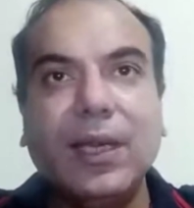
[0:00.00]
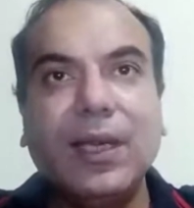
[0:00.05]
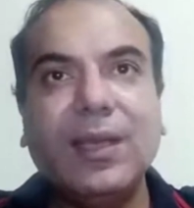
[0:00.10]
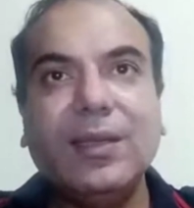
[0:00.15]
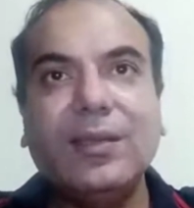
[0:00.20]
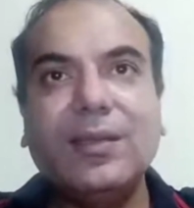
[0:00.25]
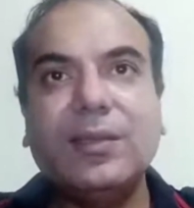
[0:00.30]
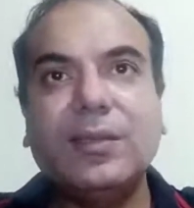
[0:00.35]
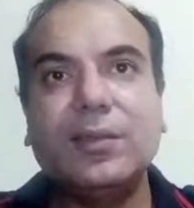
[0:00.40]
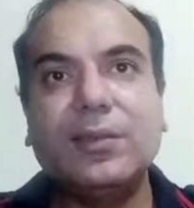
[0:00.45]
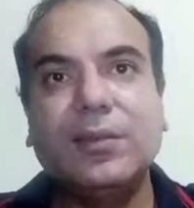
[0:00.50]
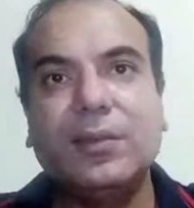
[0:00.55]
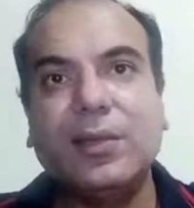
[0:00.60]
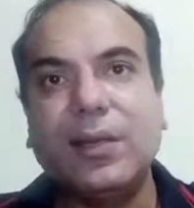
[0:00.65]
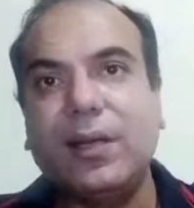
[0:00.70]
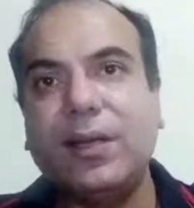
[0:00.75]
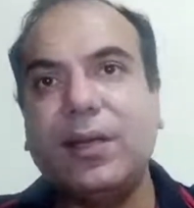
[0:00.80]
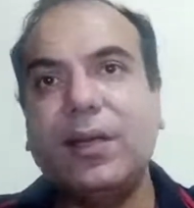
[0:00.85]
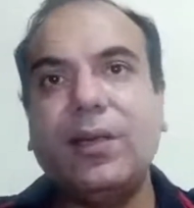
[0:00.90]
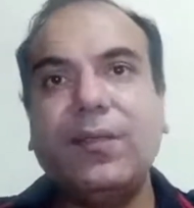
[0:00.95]
It's
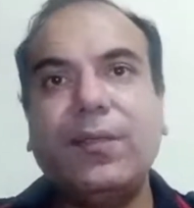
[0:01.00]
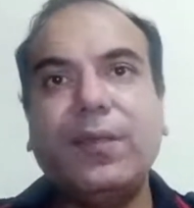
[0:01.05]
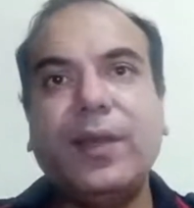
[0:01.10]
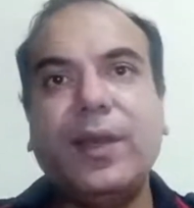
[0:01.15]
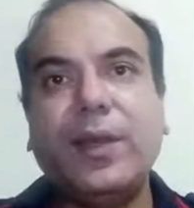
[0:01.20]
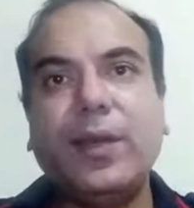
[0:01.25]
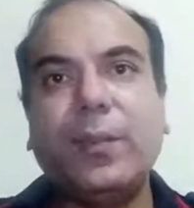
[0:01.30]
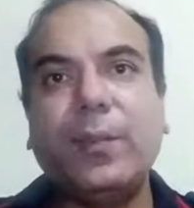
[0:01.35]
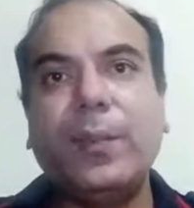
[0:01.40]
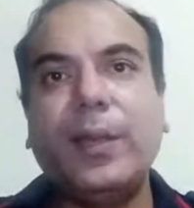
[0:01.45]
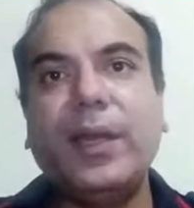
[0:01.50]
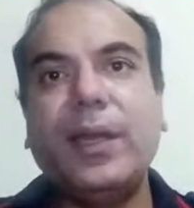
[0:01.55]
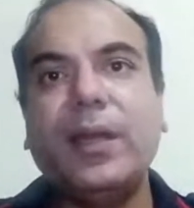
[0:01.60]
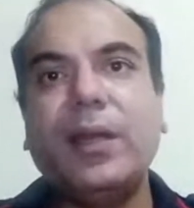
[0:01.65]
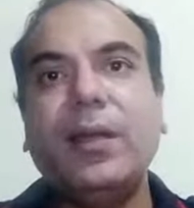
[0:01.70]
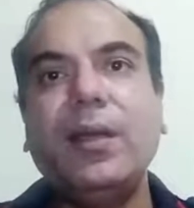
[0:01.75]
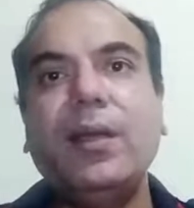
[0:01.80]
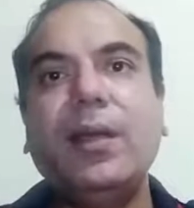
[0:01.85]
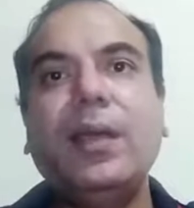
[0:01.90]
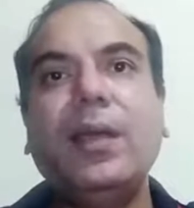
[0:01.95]
general
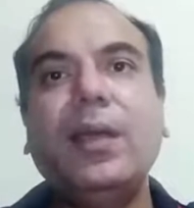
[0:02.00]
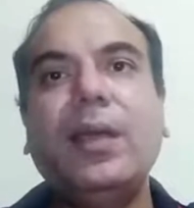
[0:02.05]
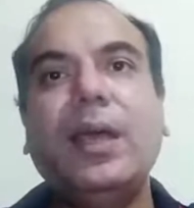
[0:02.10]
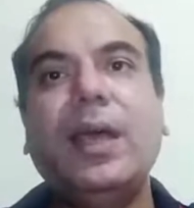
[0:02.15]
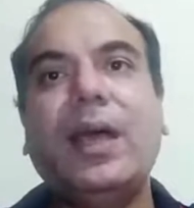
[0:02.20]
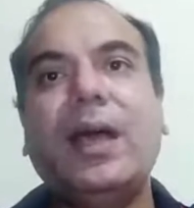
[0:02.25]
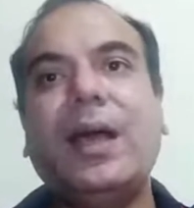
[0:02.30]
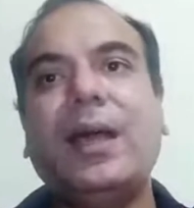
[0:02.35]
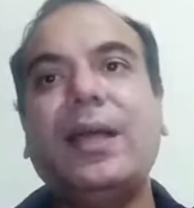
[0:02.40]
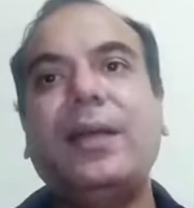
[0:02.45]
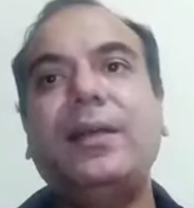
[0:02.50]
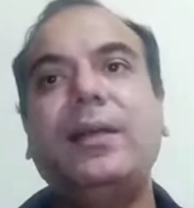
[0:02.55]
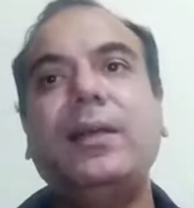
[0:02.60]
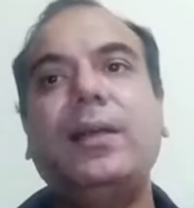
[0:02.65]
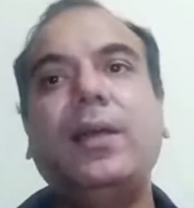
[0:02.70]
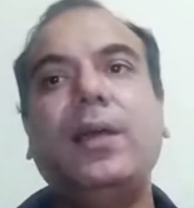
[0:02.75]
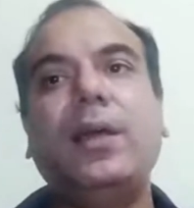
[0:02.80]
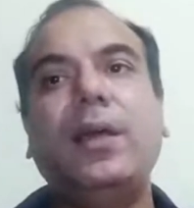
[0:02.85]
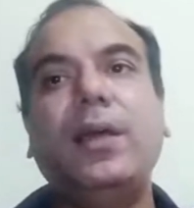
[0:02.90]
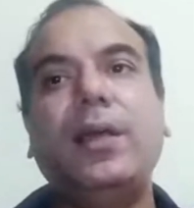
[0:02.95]
phenomenon, and
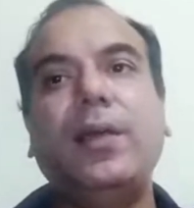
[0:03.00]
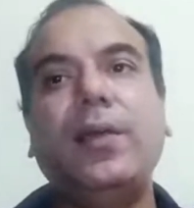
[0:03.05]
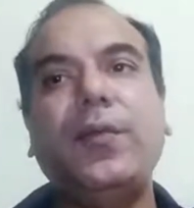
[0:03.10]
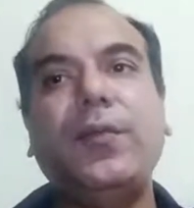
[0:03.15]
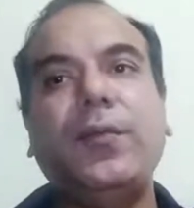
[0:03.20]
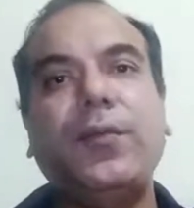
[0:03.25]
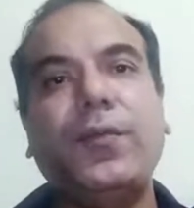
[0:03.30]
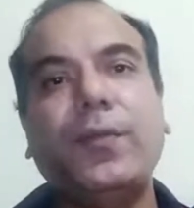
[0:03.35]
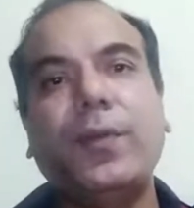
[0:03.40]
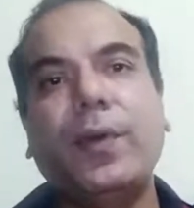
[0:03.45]
if